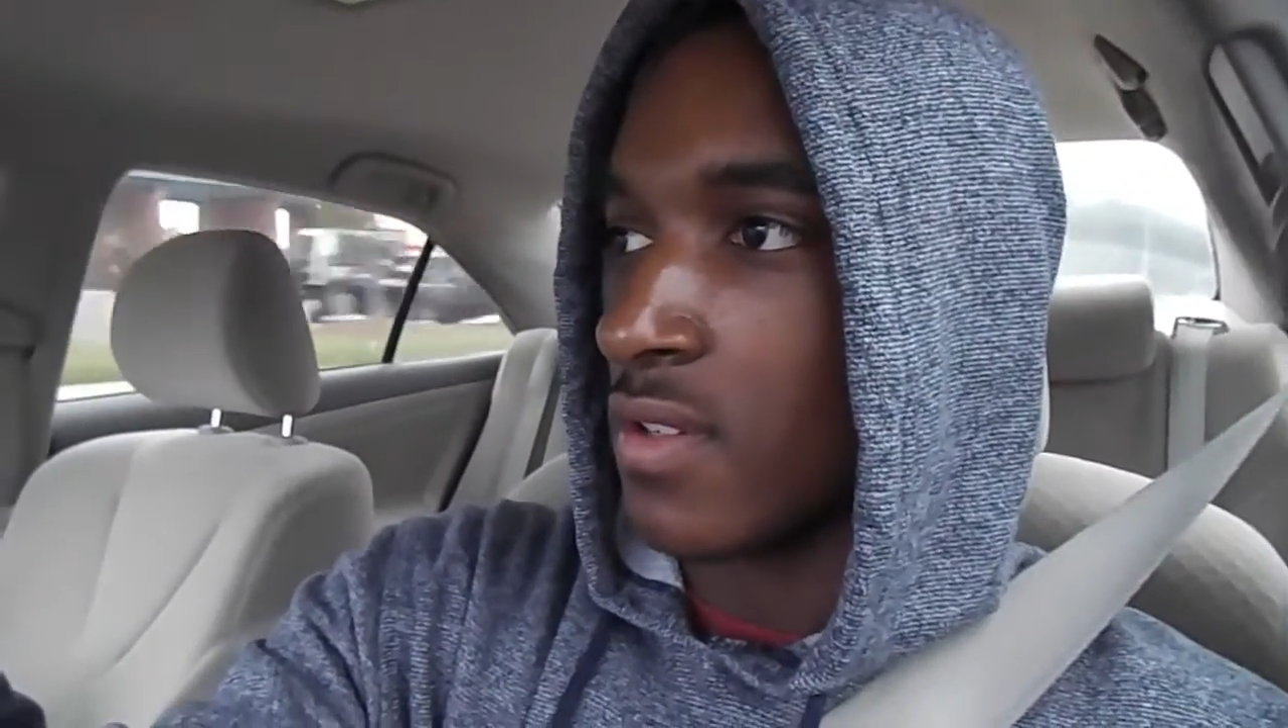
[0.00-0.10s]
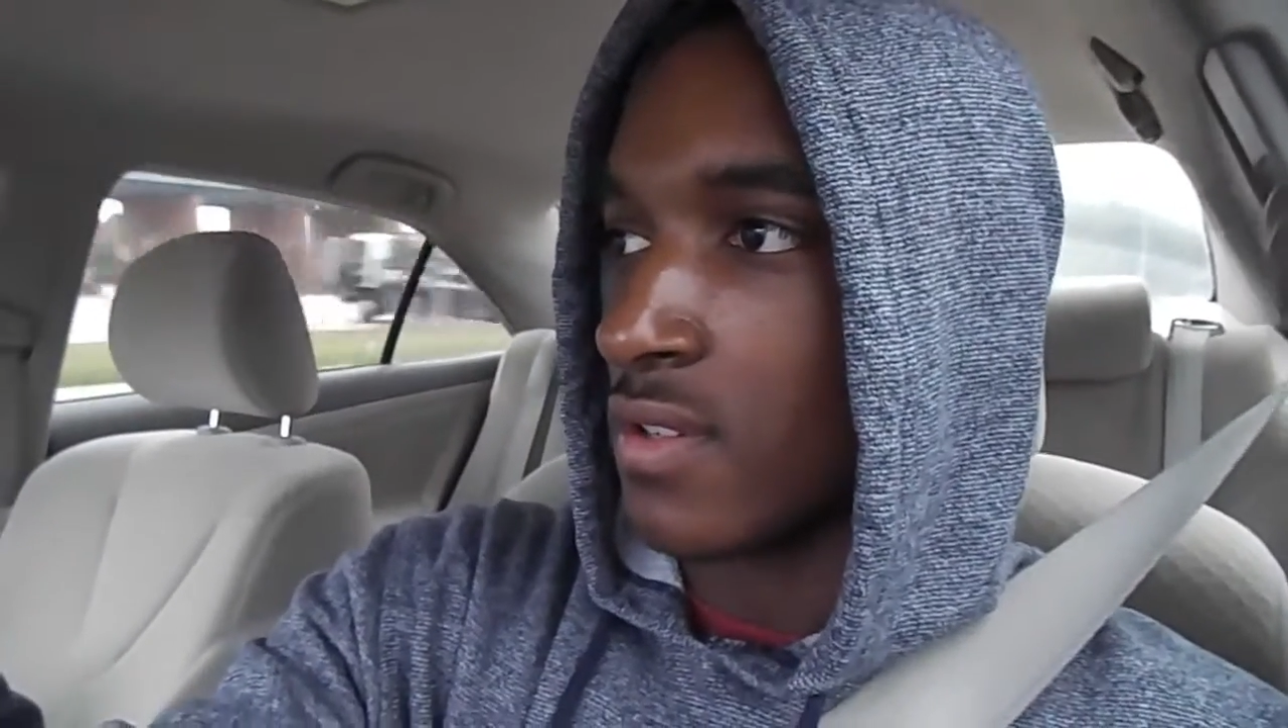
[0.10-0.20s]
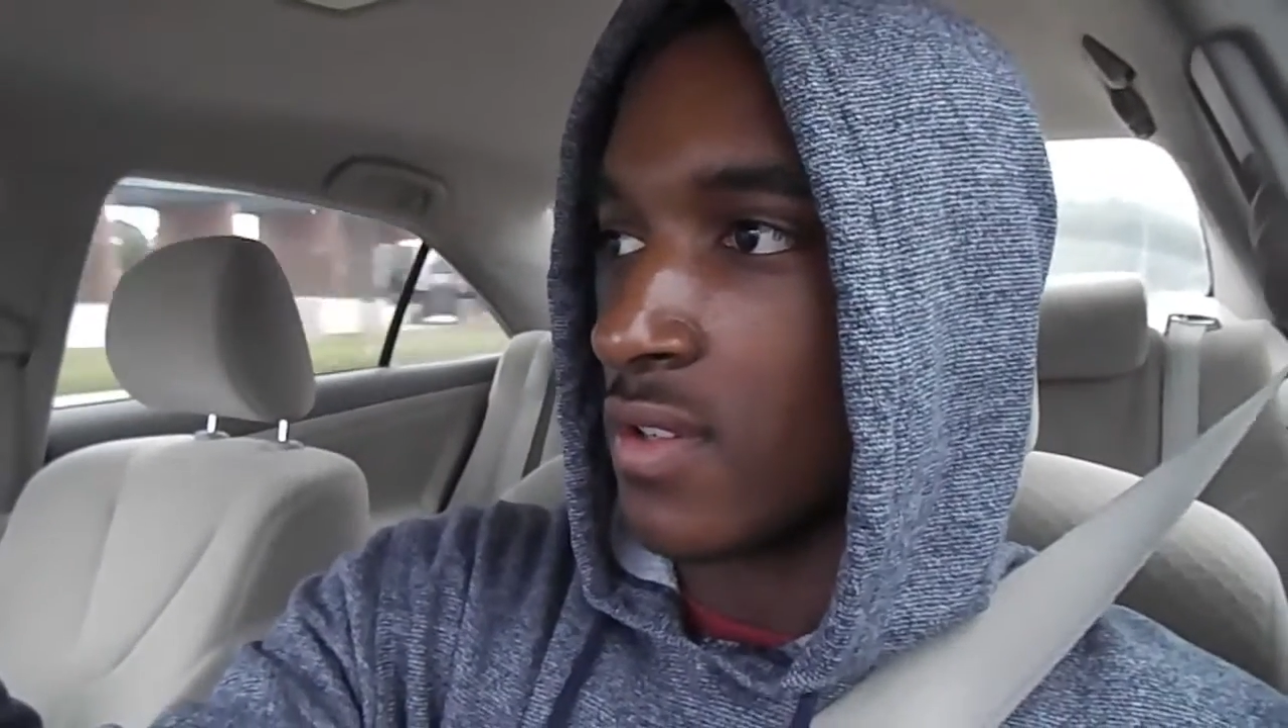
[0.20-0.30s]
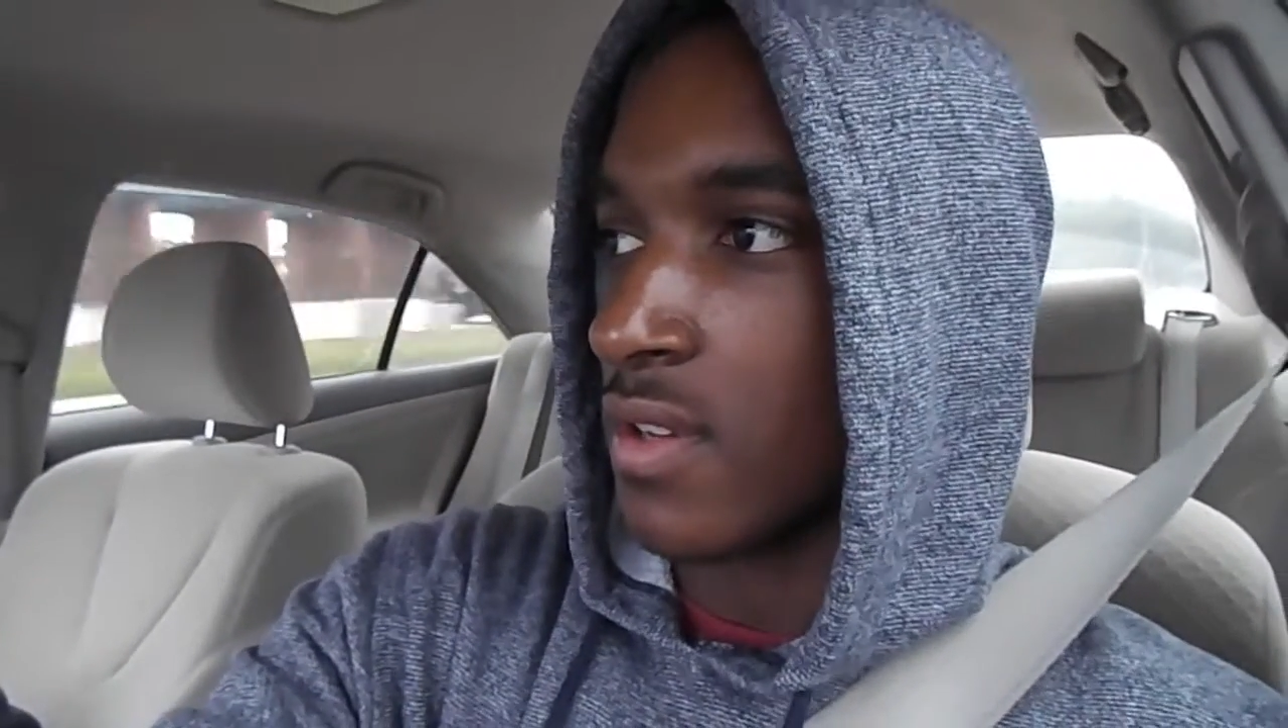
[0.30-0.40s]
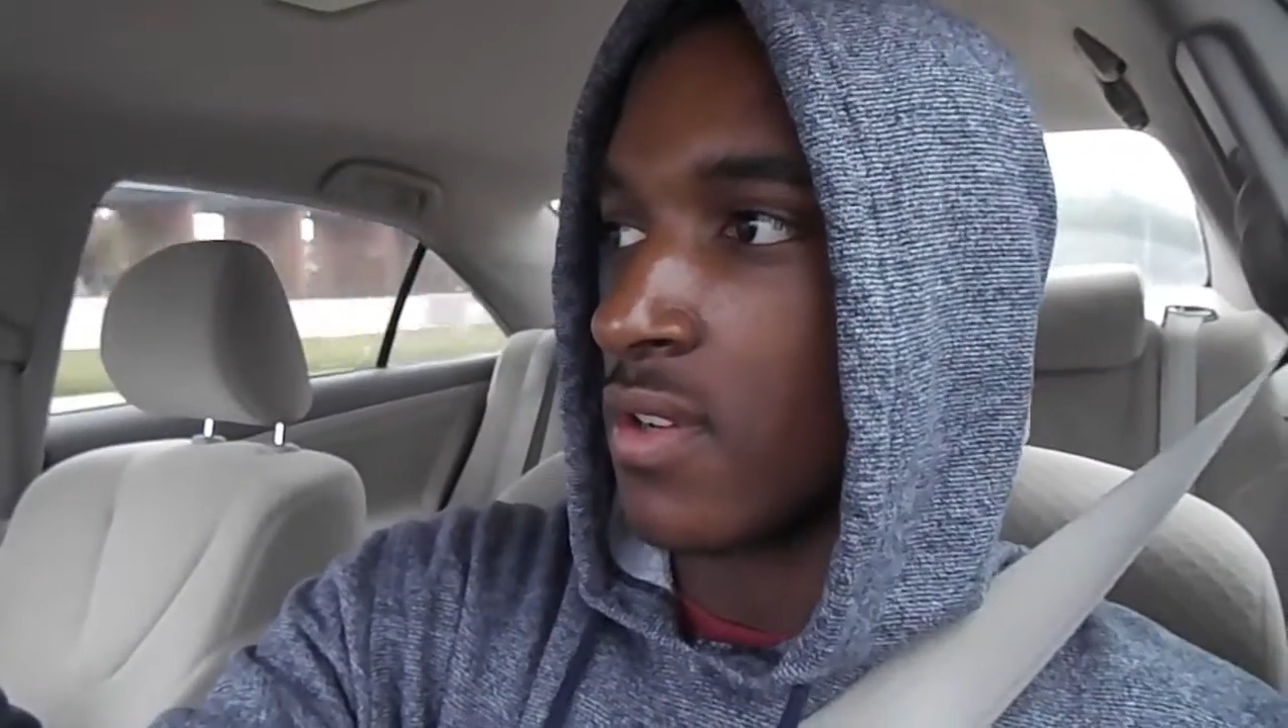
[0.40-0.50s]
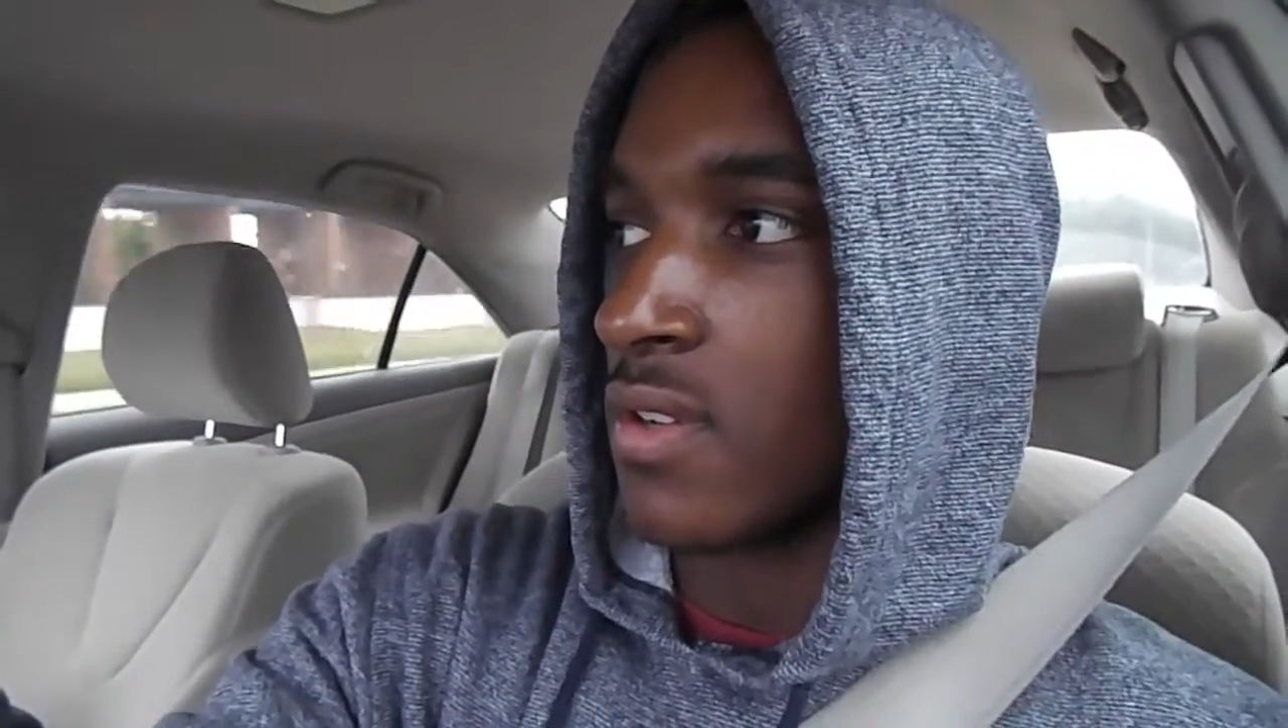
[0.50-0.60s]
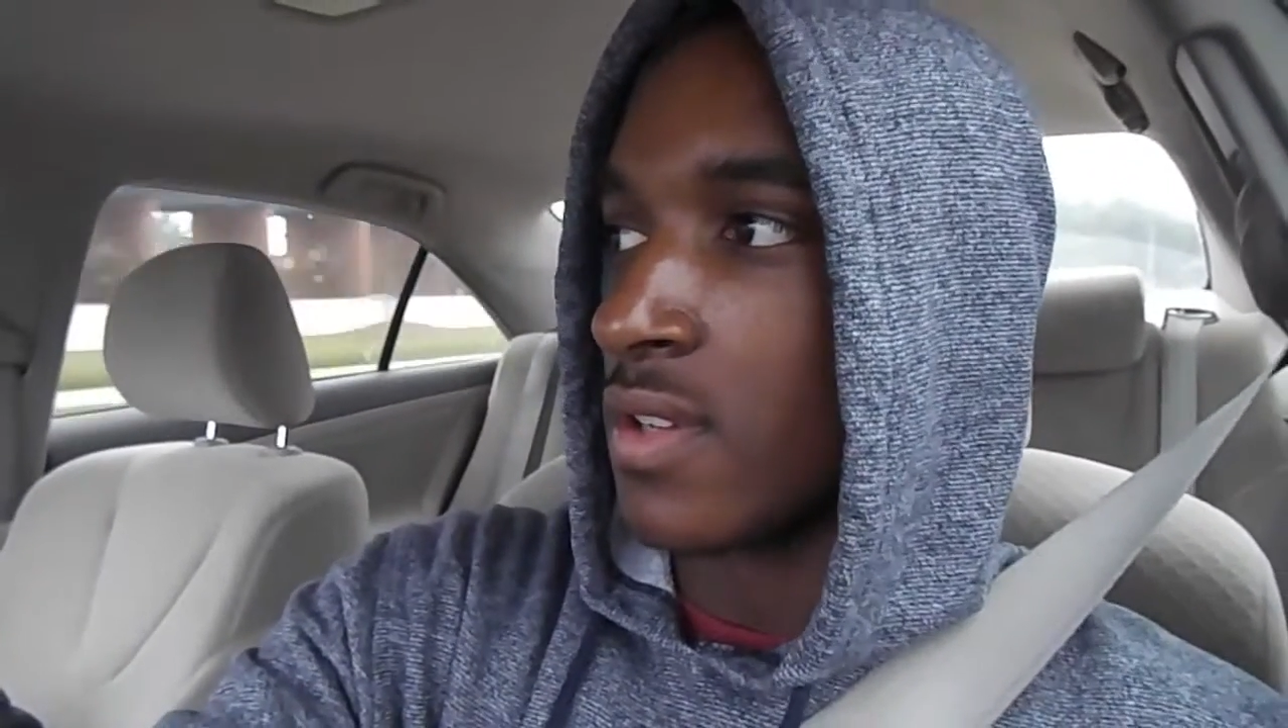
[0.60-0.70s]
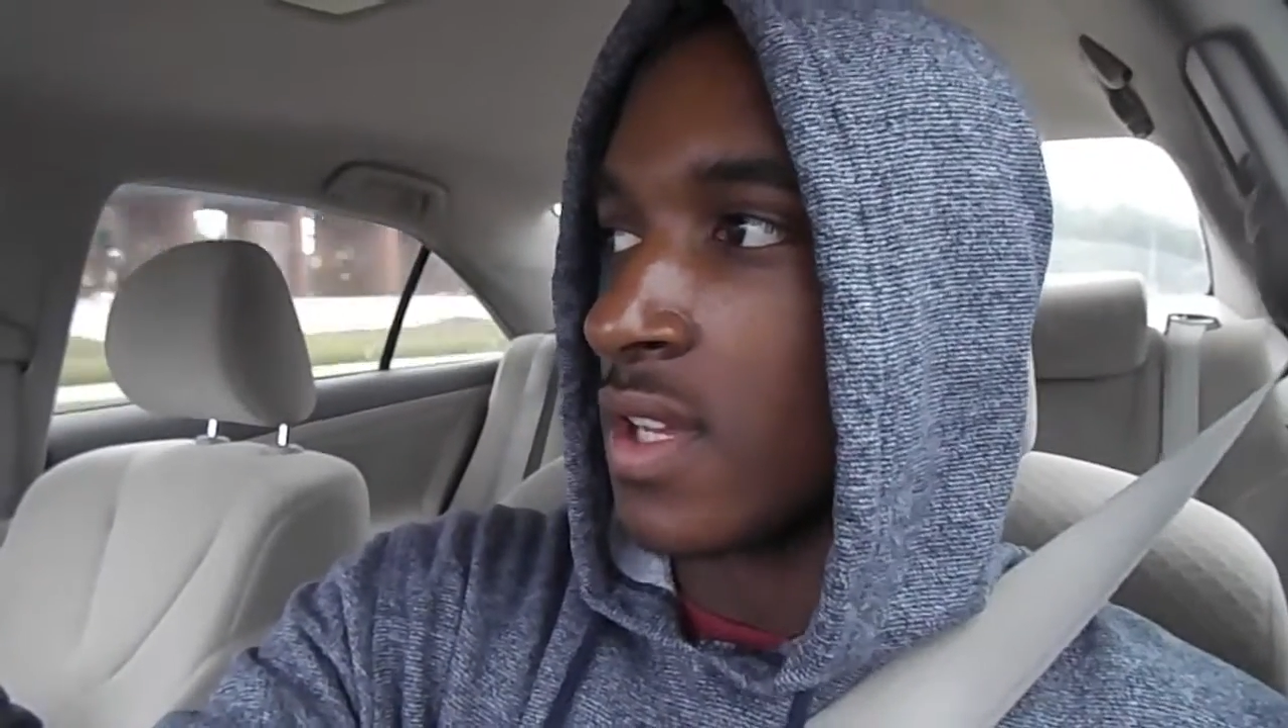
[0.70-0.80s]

So